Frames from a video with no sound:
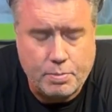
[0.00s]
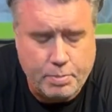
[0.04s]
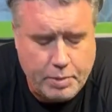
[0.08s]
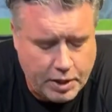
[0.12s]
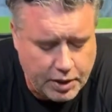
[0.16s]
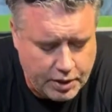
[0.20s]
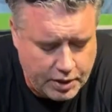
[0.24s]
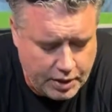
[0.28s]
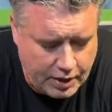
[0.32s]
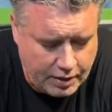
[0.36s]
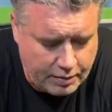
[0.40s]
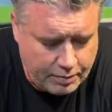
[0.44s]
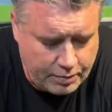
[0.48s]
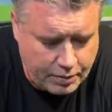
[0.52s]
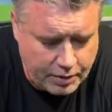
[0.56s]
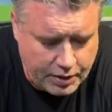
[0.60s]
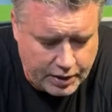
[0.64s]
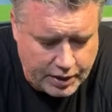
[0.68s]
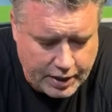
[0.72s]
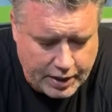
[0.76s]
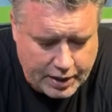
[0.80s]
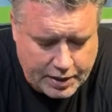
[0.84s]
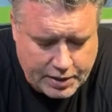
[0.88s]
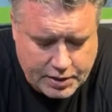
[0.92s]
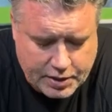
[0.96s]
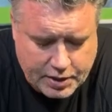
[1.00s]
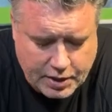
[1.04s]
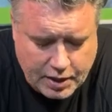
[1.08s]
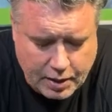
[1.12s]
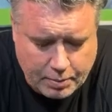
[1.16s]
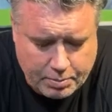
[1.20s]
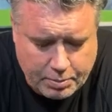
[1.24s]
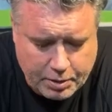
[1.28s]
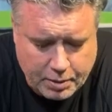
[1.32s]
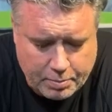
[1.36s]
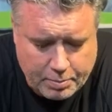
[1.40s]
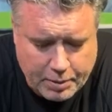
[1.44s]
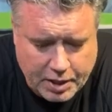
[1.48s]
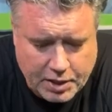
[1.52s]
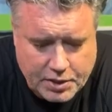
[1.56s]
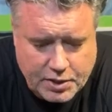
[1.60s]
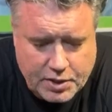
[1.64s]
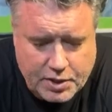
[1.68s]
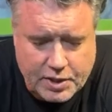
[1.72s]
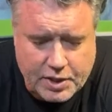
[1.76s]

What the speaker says: building for the next couple of months.